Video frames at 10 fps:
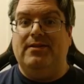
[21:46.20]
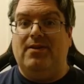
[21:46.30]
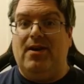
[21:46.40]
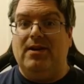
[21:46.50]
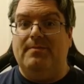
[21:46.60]

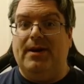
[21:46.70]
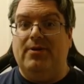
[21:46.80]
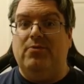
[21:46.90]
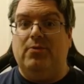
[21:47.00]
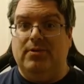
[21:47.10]
talk
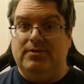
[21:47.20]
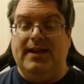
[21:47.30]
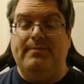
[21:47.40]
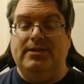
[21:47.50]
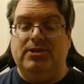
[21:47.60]
about or
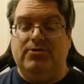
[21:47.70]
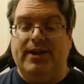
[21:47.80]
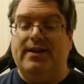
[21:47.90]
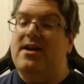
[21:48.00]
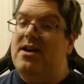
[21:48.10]

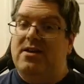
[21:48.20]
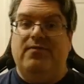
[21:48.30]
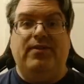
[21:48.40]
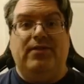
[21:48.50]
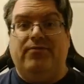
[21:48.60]
demonstrate,
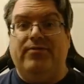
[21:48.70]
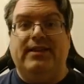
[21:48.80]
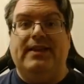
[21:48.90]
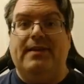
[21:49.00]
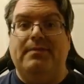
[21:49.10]
feel free
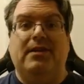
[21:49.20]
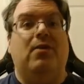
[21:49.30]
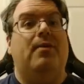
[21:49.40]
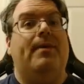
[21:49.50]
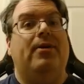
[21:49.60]
to let me
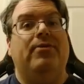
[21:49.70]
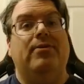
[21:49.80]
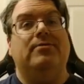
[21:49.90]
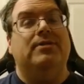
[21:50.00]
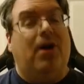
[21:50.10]
know about
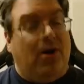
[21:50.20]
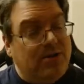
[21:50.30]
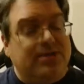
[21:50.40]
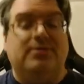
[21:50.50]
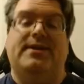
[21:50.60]
those
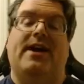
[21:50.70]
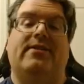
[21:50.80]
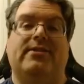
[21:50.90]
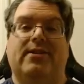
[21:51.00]
also down in the